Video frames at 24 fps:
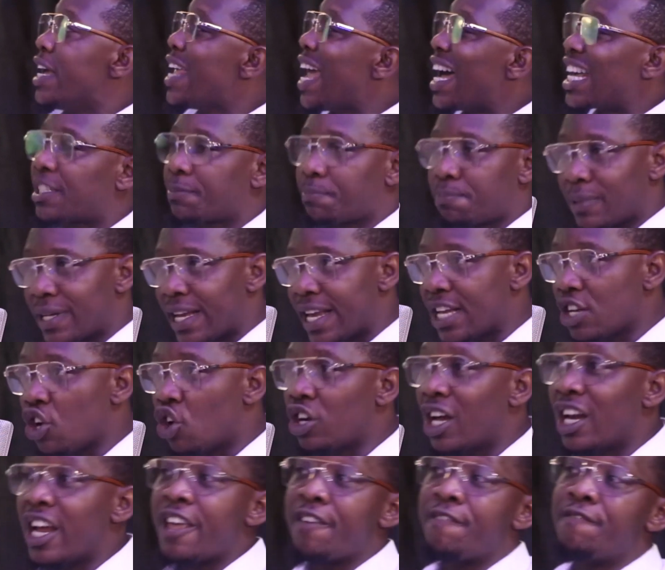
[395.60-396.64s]
He has played
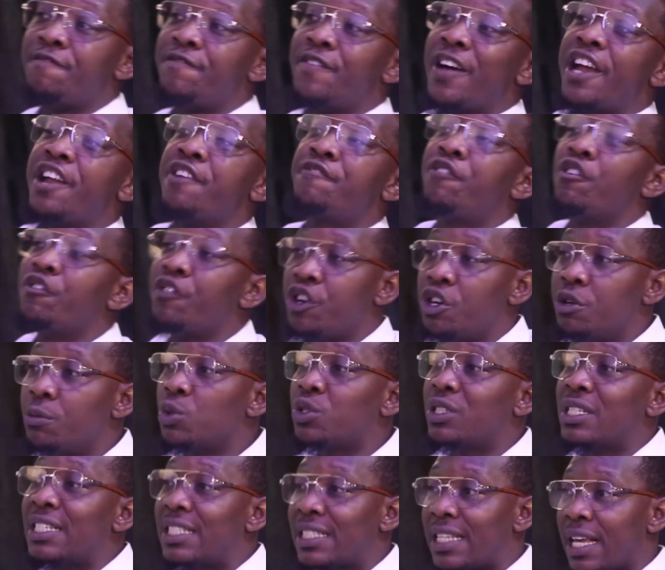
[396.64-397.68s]
under a very favorable
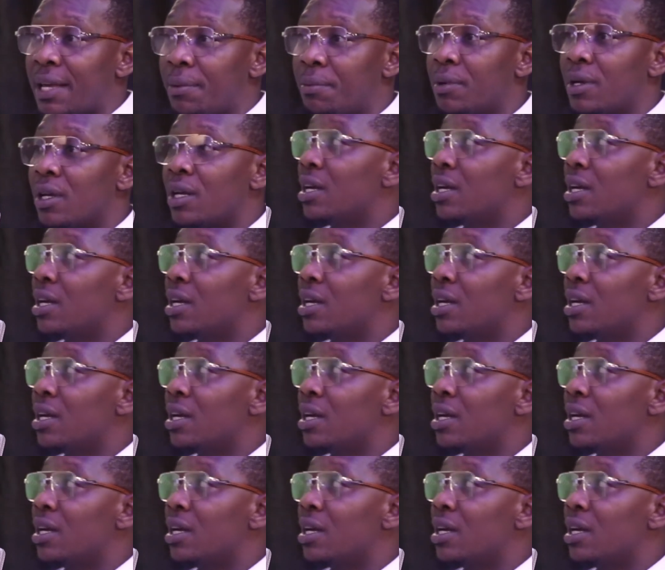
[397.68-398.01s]
system.